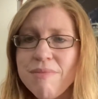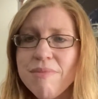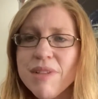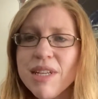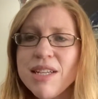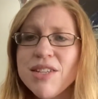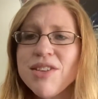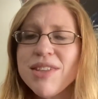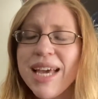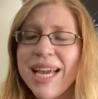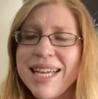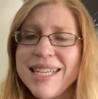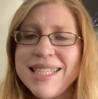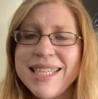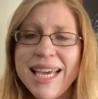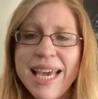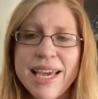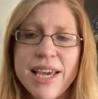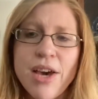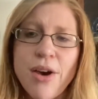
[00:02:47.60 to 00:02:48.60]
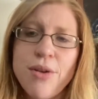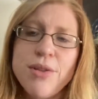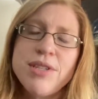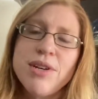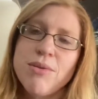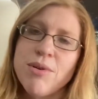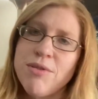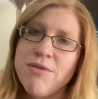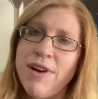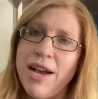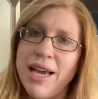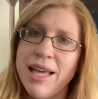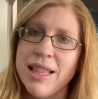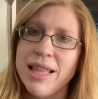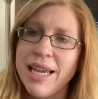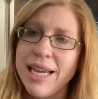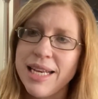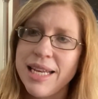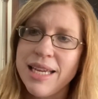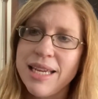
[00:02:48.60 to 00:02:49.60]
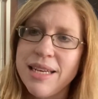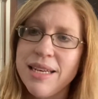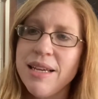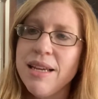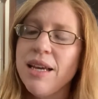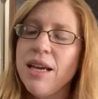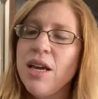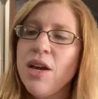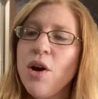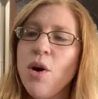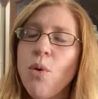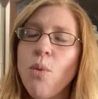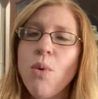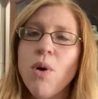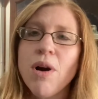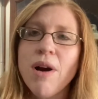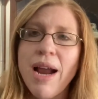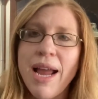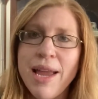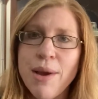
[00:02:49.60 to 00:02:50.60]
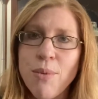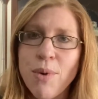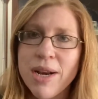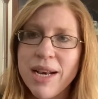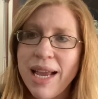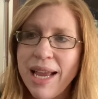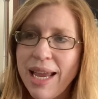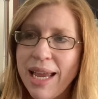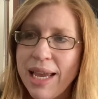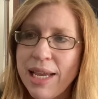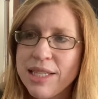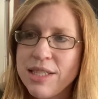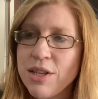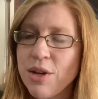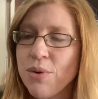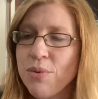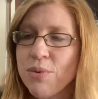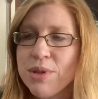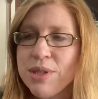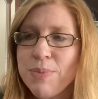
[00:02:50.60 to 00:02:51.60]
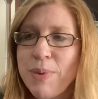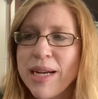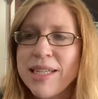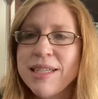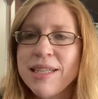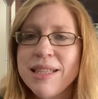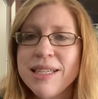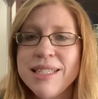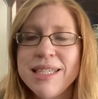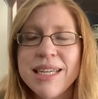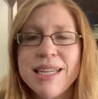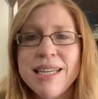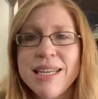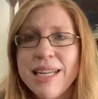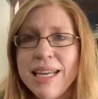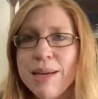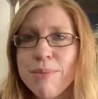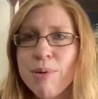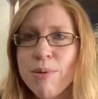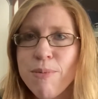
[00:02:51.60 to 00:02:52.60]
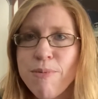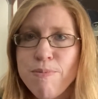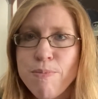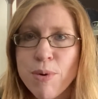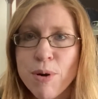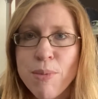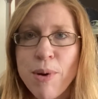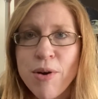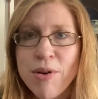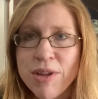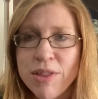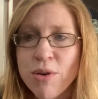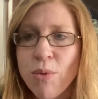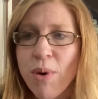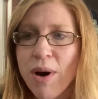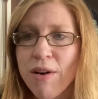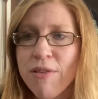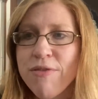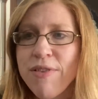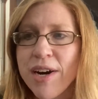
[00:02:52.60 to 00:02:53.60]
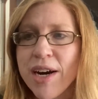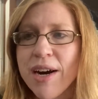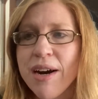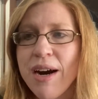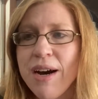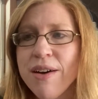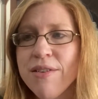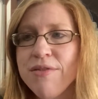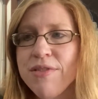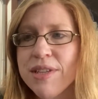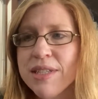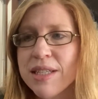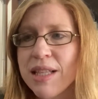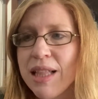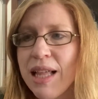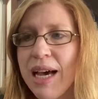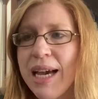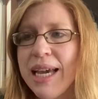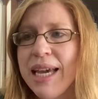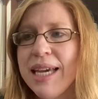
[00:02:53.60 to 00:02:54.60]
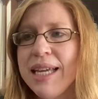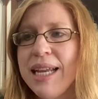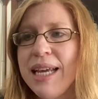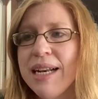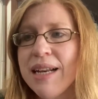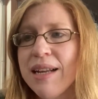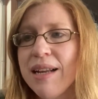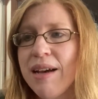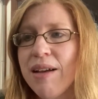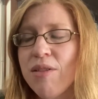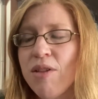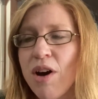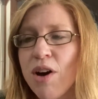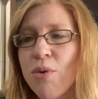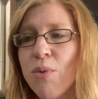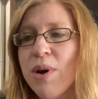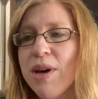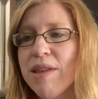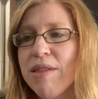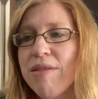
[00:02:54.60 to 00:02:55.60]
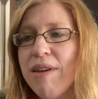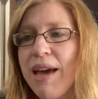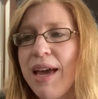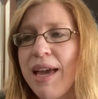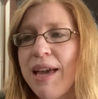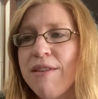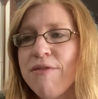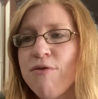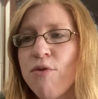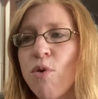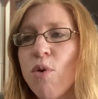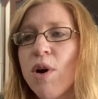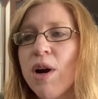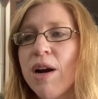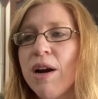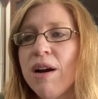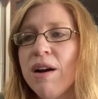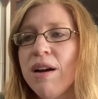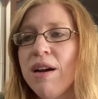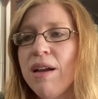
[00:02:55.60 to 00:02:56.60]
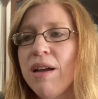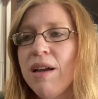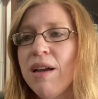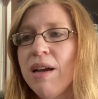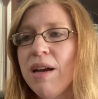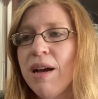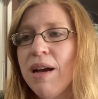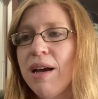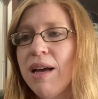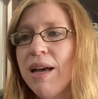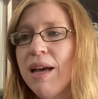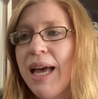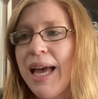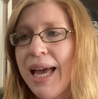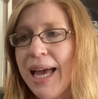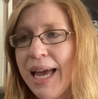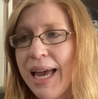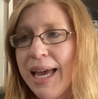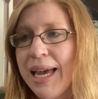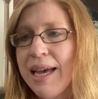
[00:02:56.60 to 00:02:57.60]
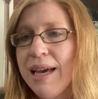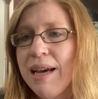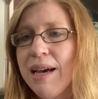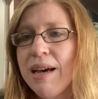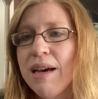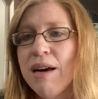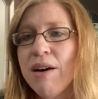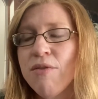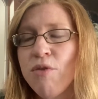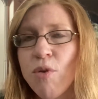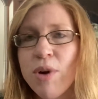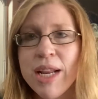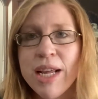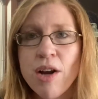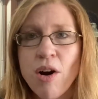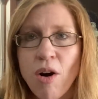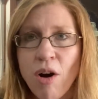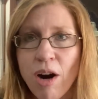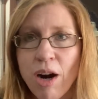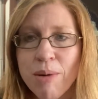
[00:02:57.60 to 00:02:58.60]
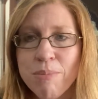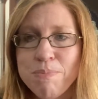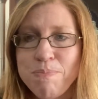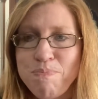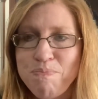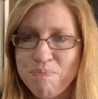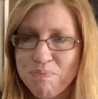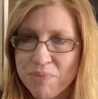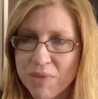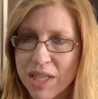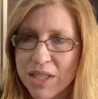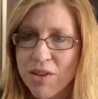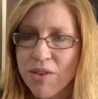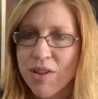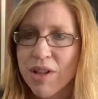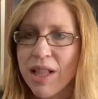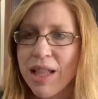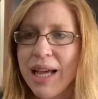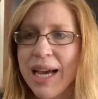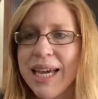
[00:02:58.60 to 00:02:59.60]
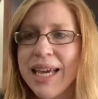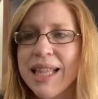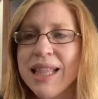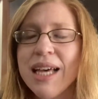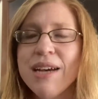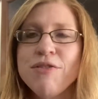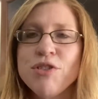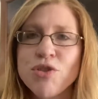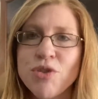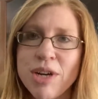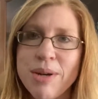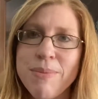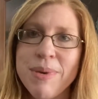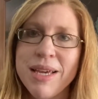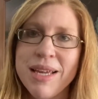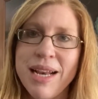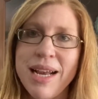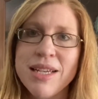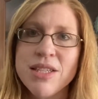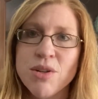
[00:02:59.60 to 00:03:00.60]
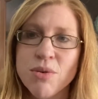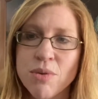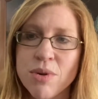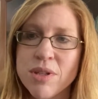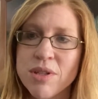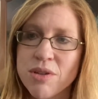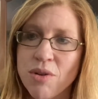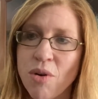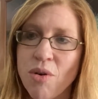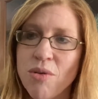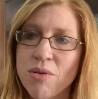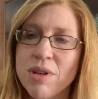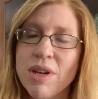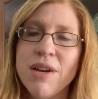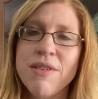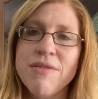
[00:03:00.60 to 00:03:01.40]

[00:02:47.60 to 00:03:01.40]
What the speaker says: So the ACA codes that were violated were A1A, so respecting the dignity and promoting the welfare of this client, and along with A4A, avoiding harm. So the client left treatment as a result of